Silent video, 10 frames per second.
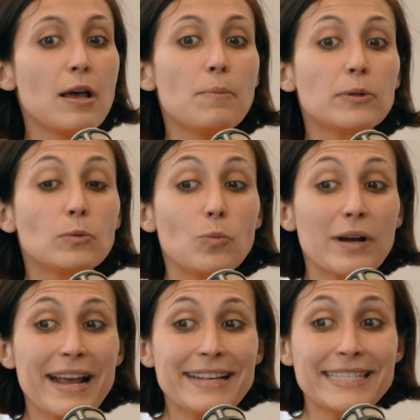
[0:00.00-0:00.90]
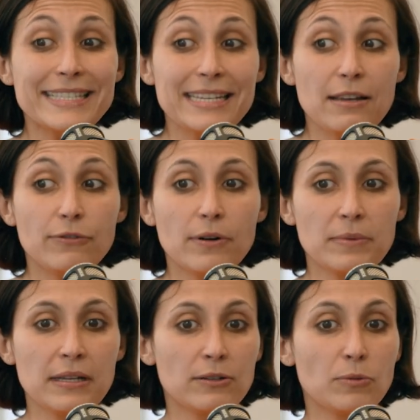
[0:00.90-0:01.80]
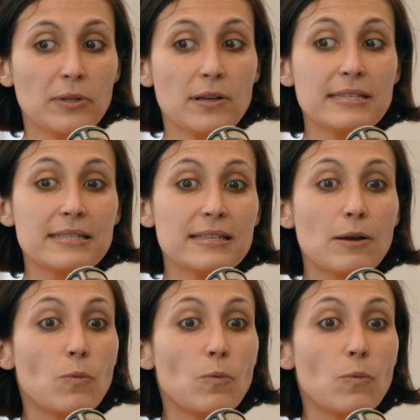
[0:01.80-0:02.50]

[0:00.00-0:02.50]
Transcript: but what I see from the entrepreneurs is